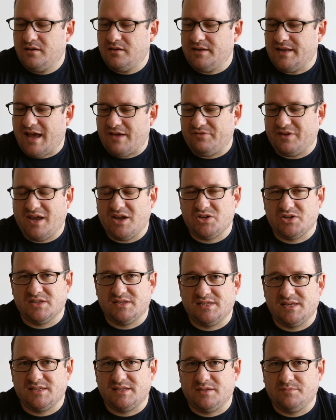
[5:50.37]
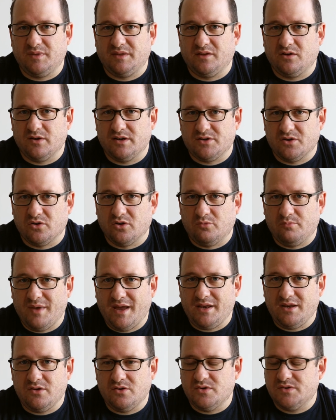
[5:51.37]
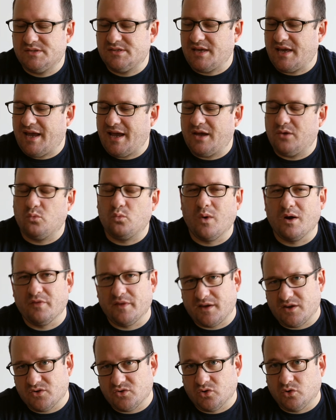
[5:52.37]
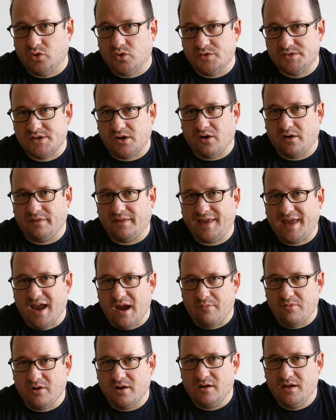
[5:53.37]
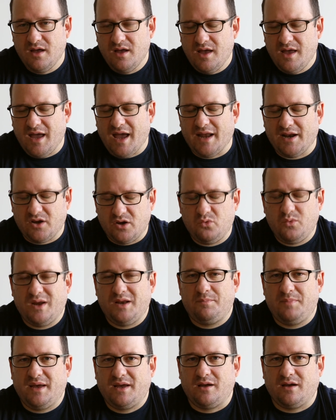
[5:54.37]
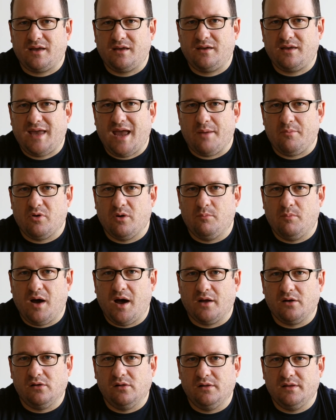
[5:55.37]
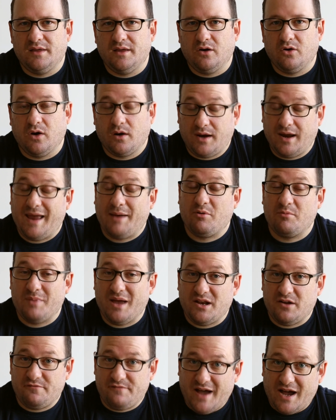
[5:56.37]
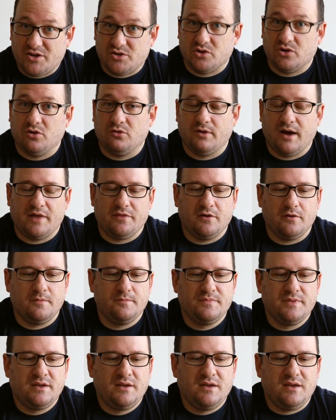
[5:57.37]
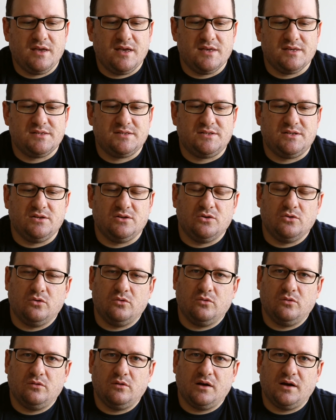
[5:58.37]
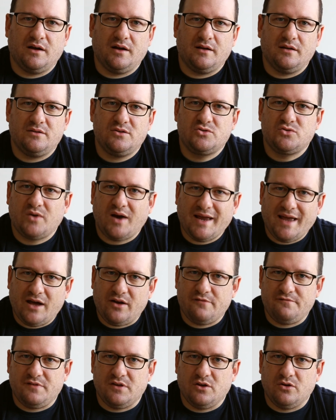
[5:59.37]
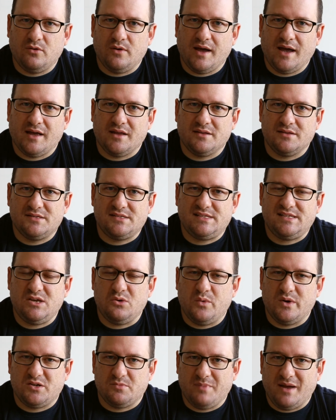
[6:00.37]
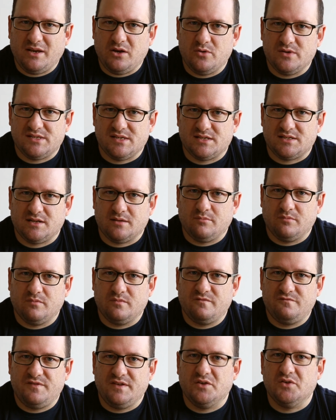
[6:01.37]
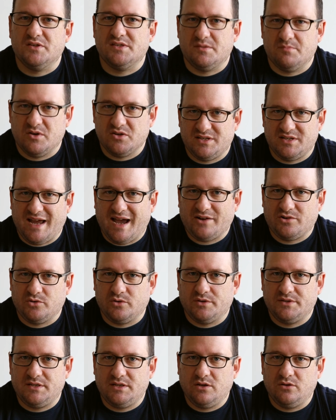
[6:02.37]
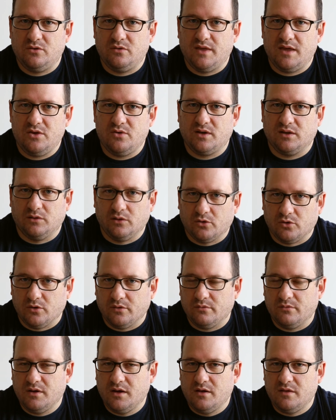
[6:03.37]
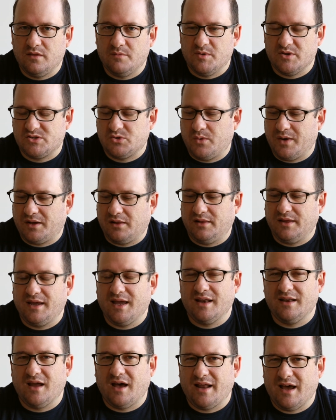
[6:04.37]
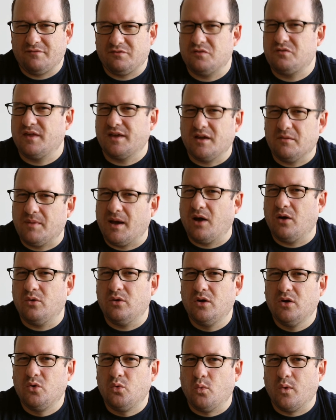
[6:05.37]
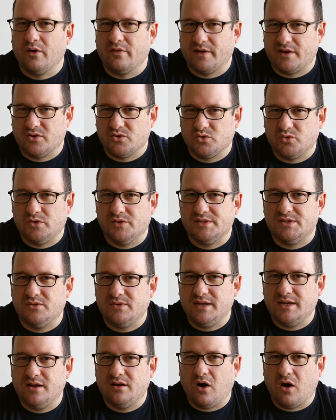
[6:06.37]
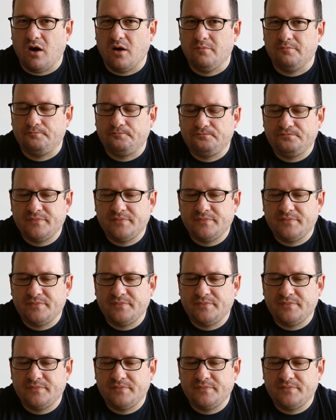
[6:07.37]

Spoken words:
navigation system in their internal menus and where the controls are on the camera. And a good way to pick a camera model, or a camera manufacturer rather, is to try out a few and see which menu system feels the natural to you, that you can learn the most quickly and not have to think about where the controls you need are.